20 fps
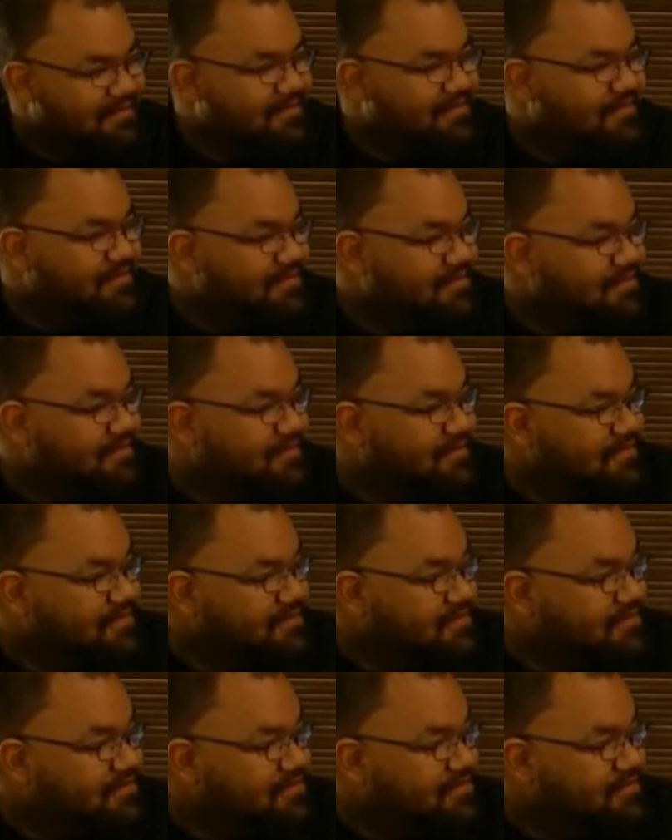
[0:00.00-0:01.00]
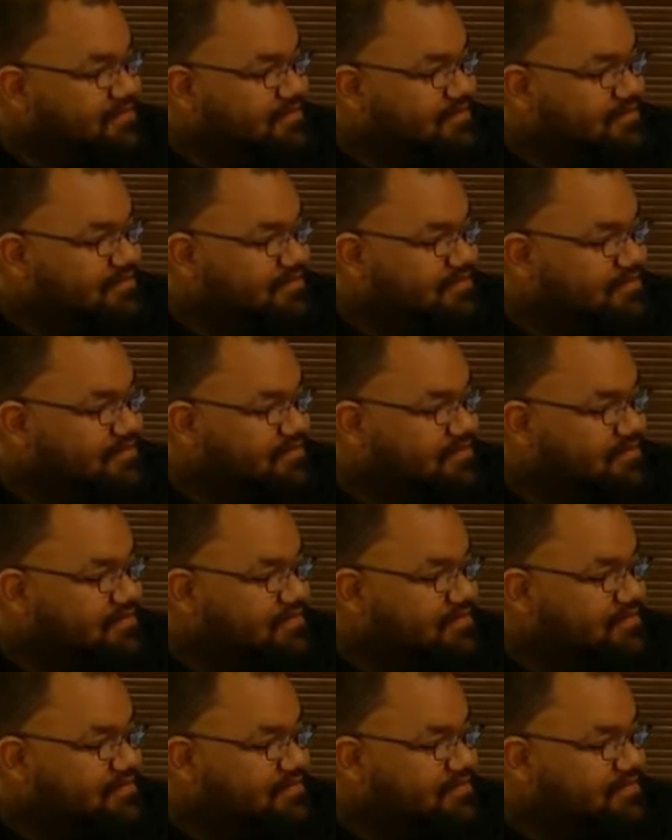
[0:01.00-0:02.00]

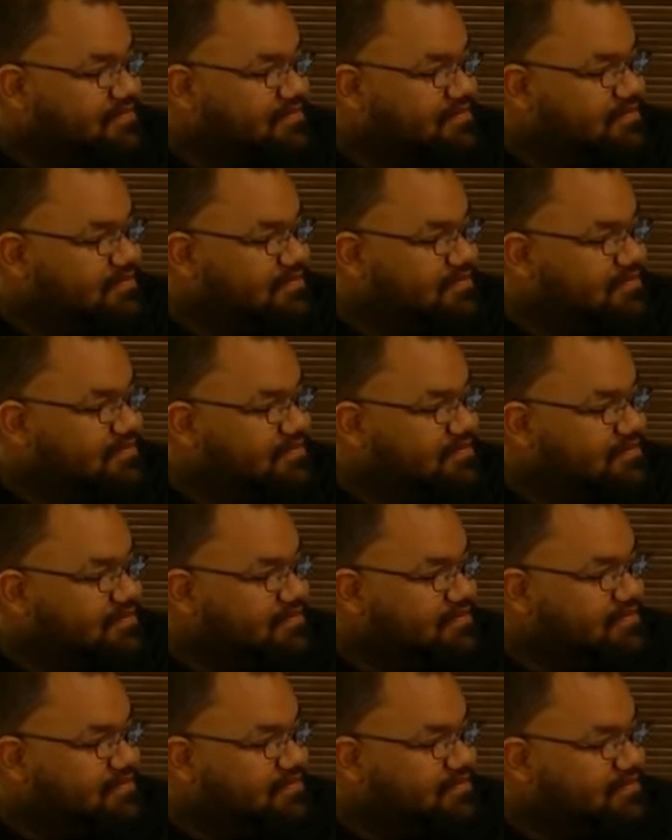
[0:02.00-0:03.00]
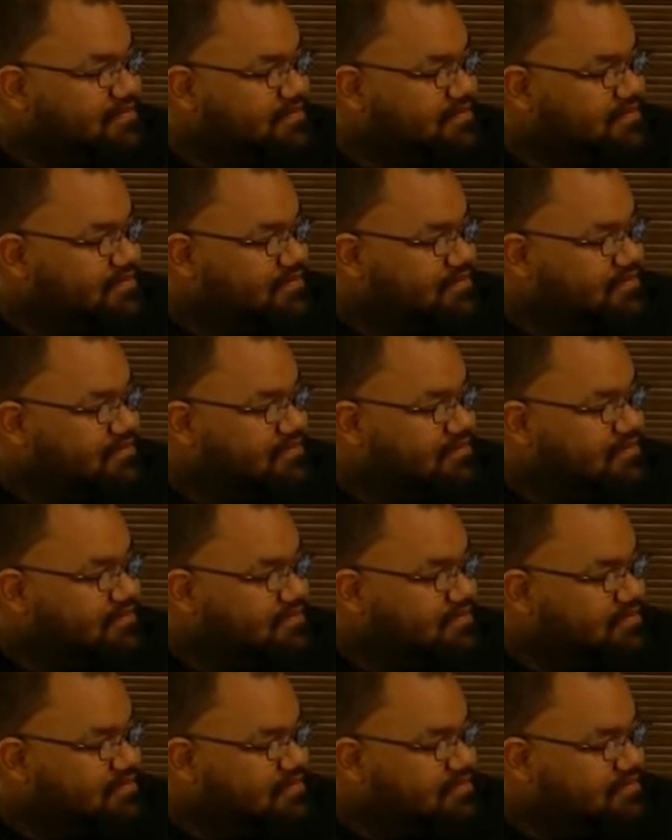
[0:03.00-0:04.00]

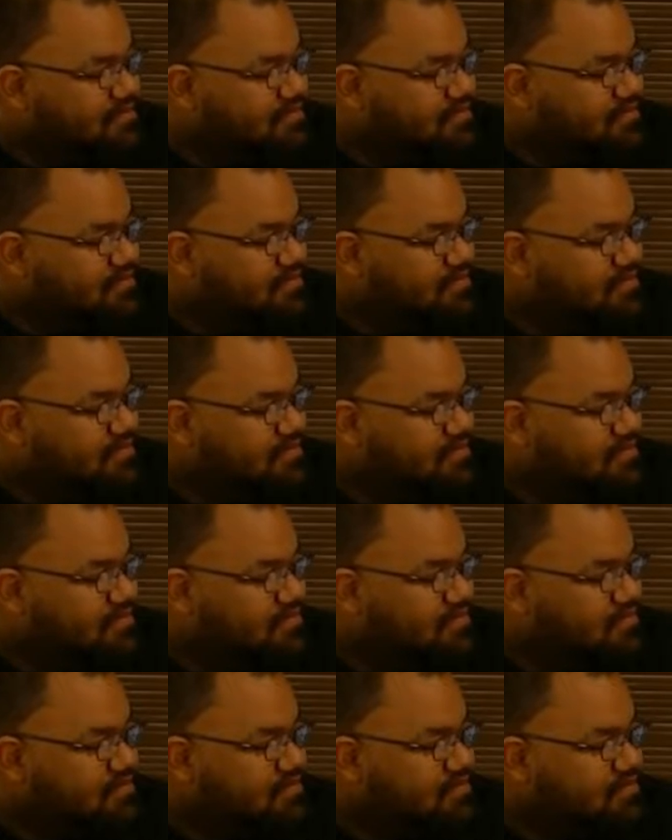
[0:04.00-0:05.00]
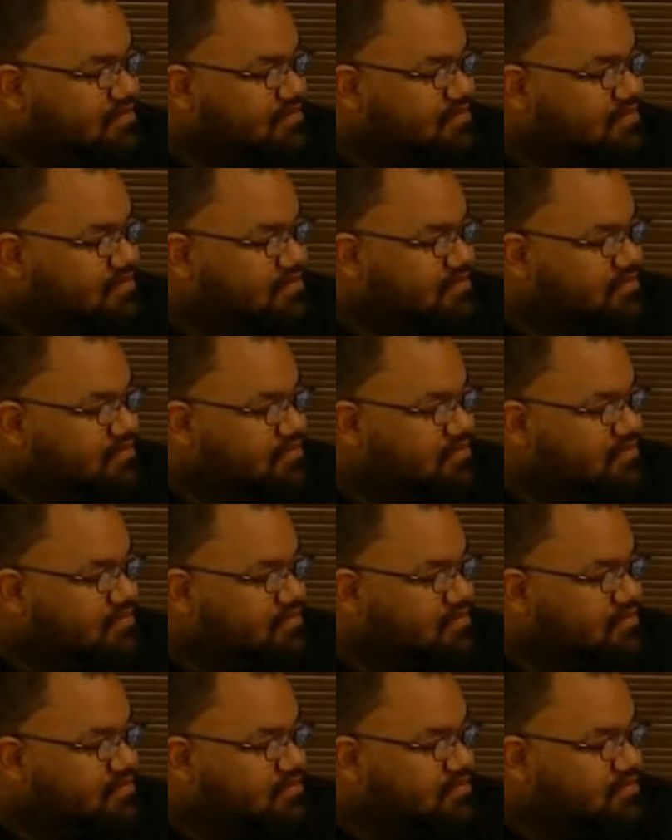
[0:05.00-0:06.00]

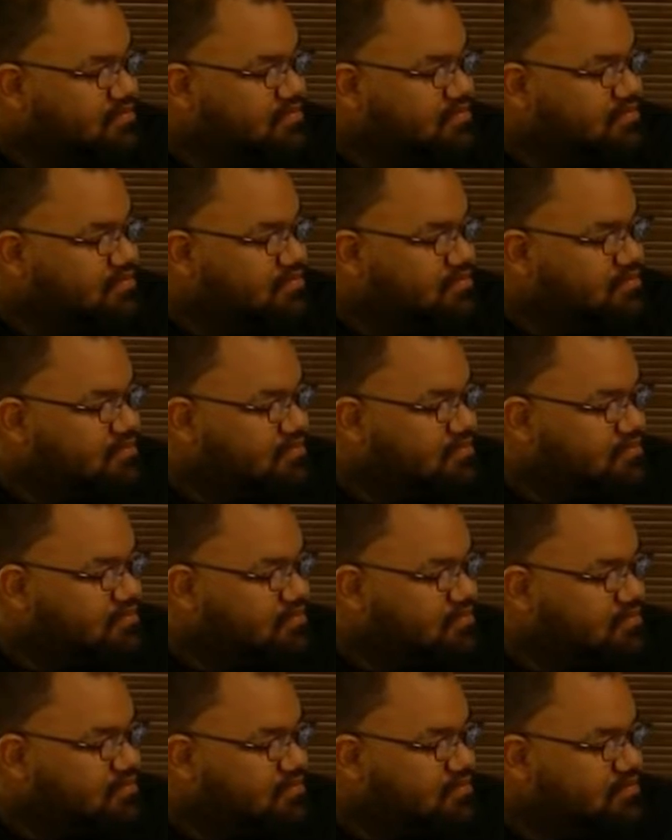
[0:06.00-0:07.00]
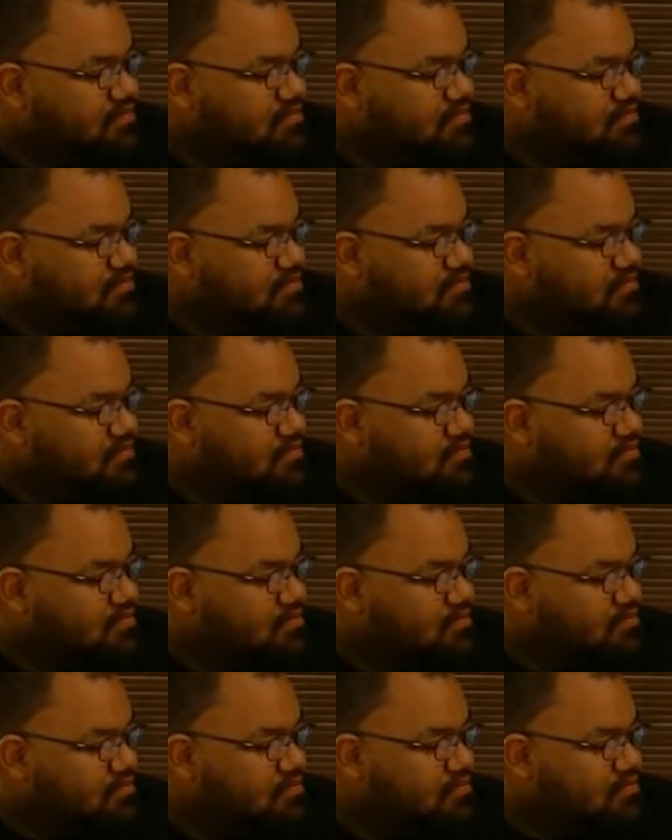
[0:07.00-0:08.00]
[no speech]